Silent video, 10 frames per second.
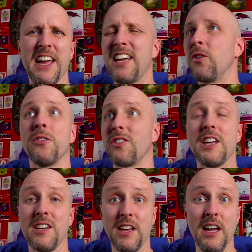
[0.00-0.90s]
angles
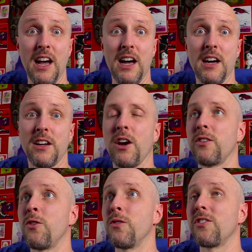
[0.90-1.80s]
in uh,
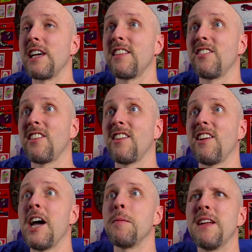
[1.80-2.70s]
cartoons like this at the
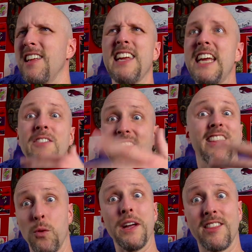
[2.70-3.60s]
time. It, it,
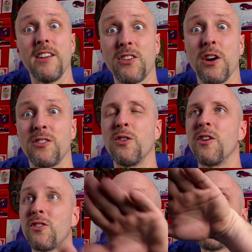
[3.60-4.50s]
even with this cartoon,
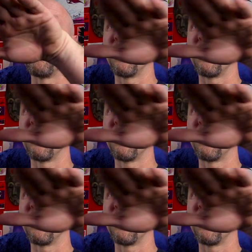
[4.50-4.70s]
you'll see it's